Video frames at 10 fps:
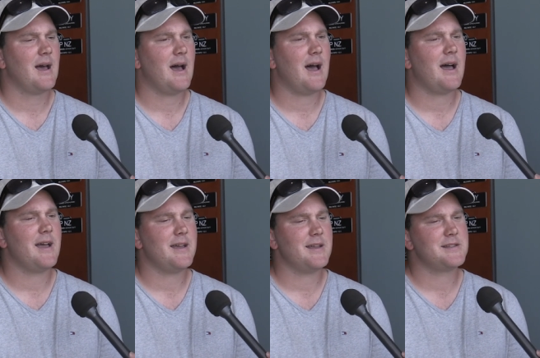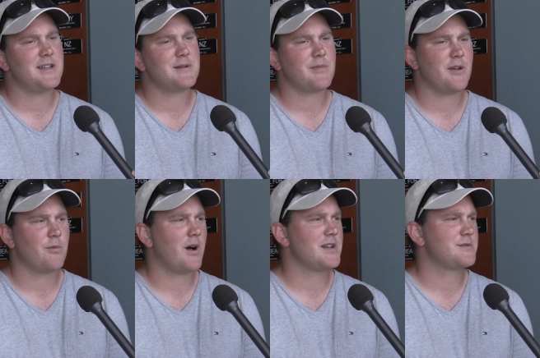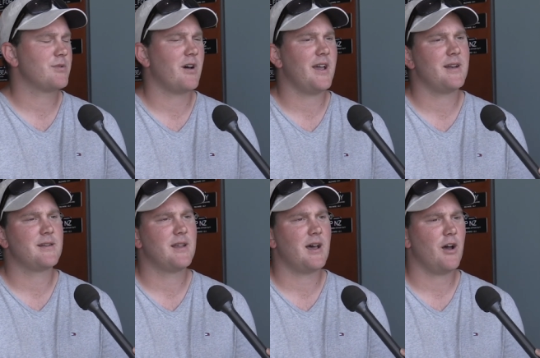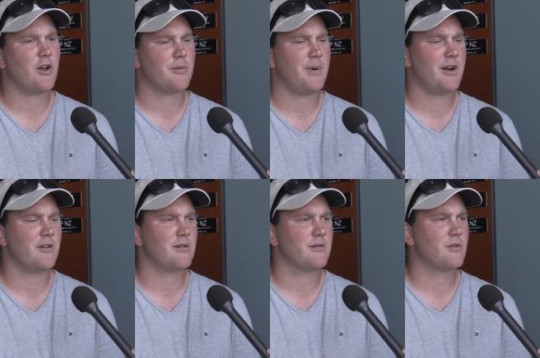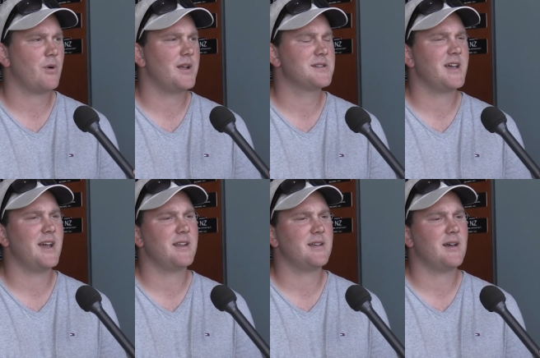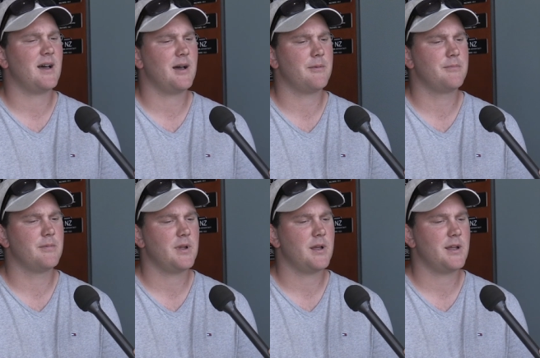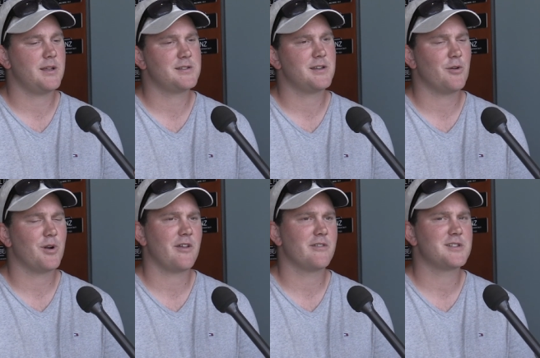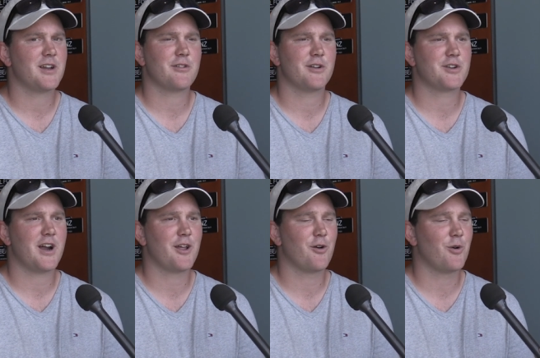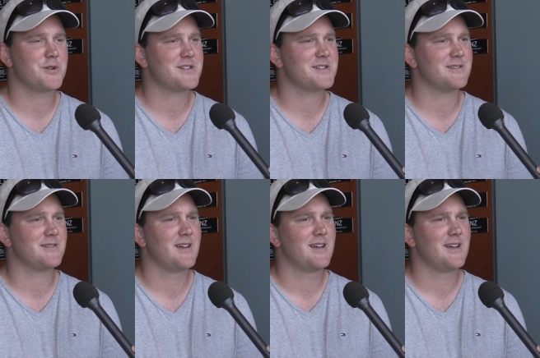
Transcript: Uh, he said to me once when I had uh, Hokapana in Queensland, uh, he said, you all know the secret of training horses," and,